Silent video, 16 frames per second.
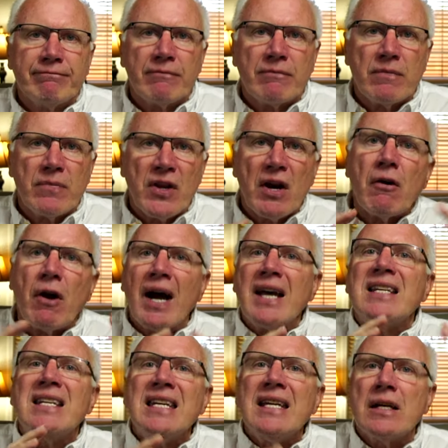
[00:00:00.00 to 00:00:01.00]
their
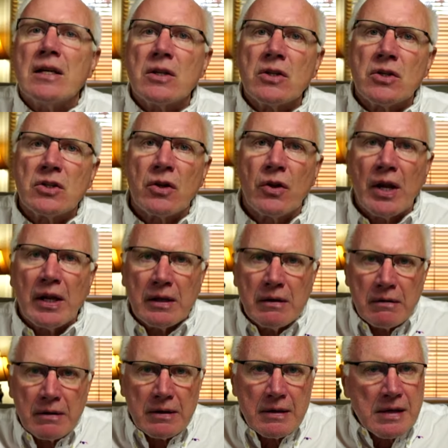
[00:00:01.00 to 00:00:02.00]
ideas so that
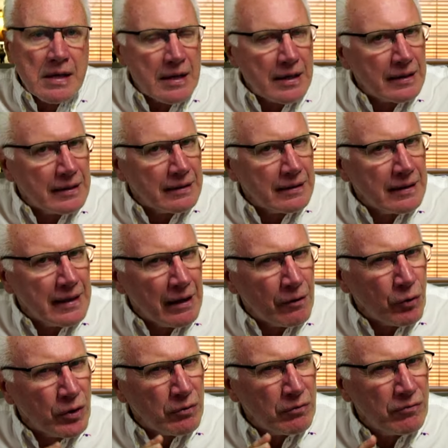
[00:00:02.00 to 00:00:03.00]
it
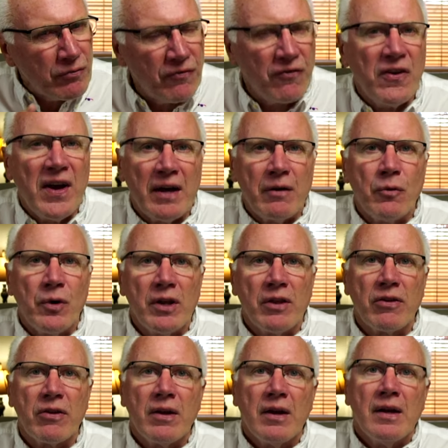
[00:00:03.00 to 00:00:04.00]
would fit
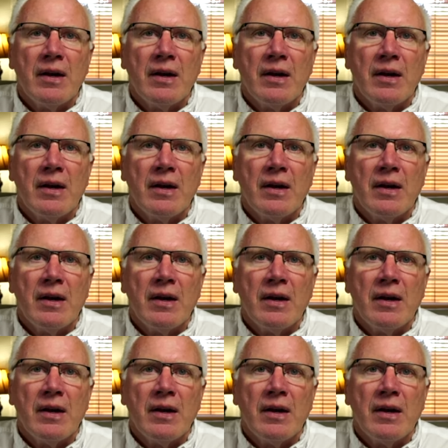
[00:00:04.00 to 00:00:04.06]
with